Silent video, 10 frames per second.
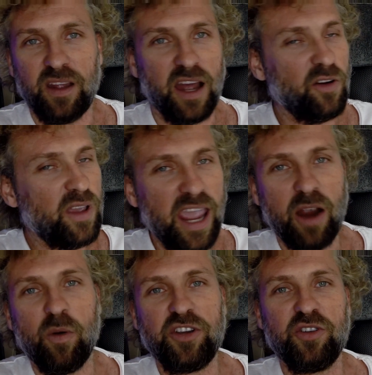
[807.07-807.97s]
I don't
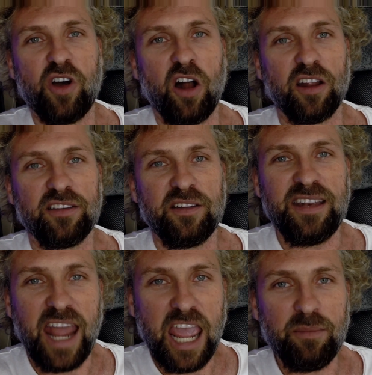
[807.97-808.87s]
care what you call it.
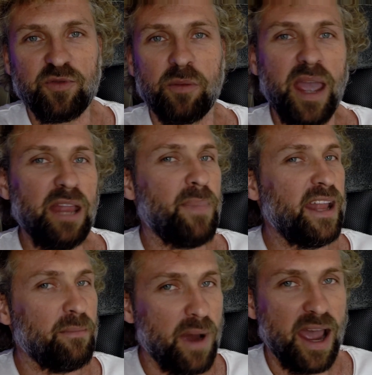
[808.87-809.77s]
Names were made
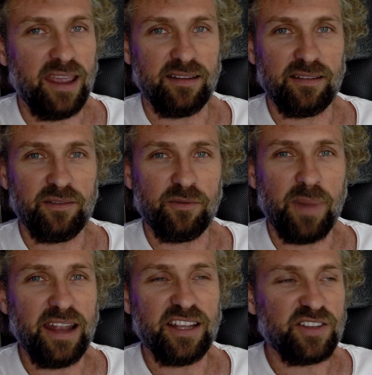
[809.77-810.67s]
by the mind,
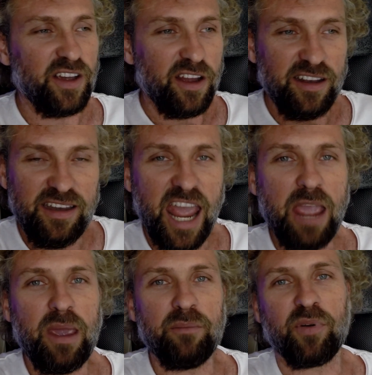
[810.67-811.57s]
by this
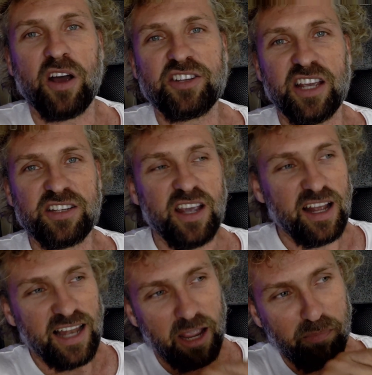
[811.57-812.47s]
naming process,
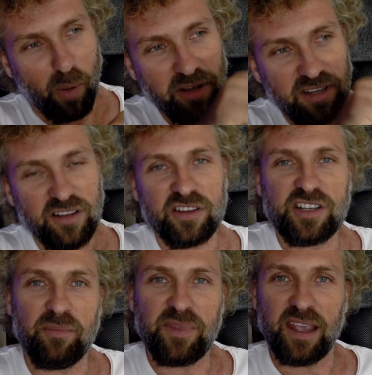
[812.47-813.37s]
like pointing to
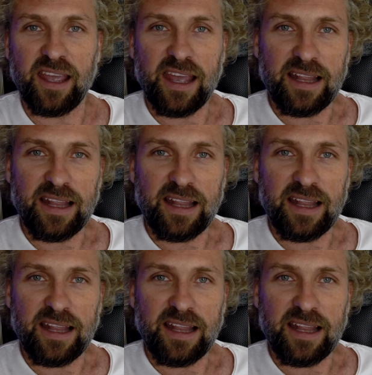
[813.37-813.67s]
something.